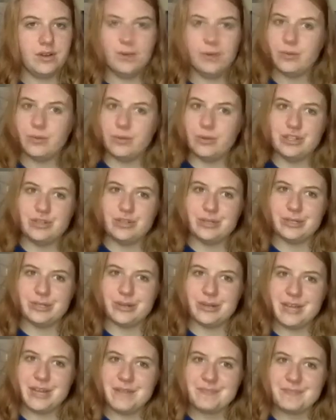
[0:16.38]
would you do
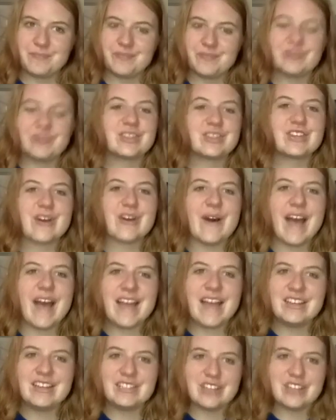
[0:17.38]
it? Go ahead
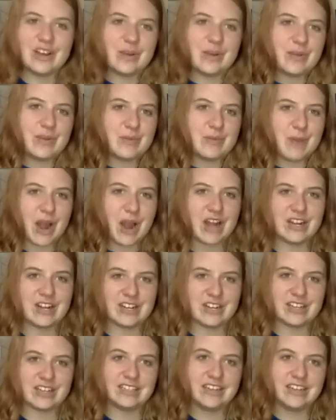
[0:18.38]
and talk with a
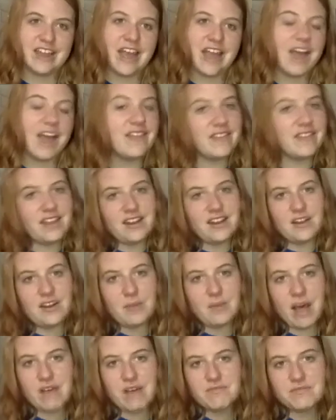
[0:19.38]
partner, and then in
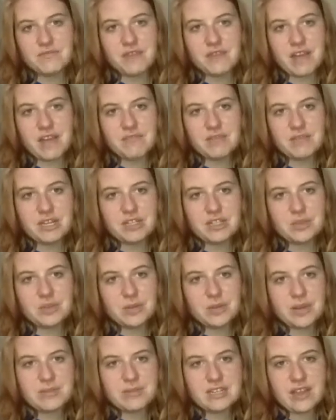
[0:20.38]
about 5 minutes we'll
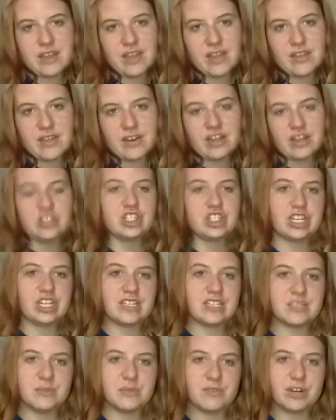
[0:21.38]
come together and share
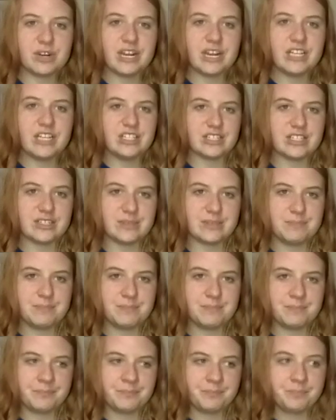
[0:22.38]
some of our answers.
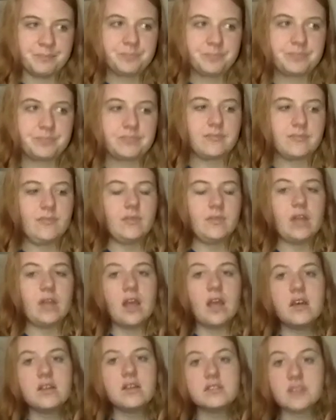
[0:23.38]

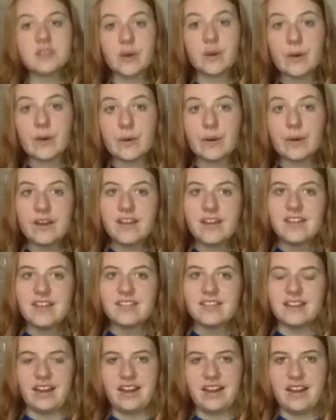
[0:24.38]
So
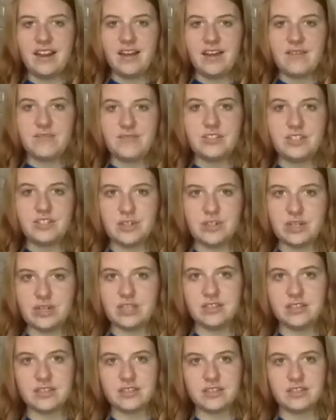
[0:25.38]
then I'd have the
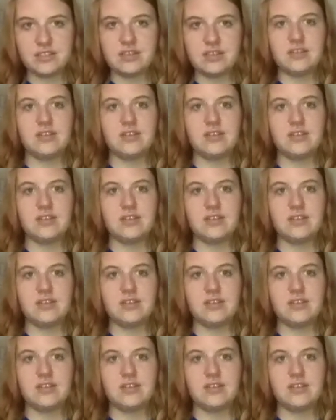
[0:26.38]
students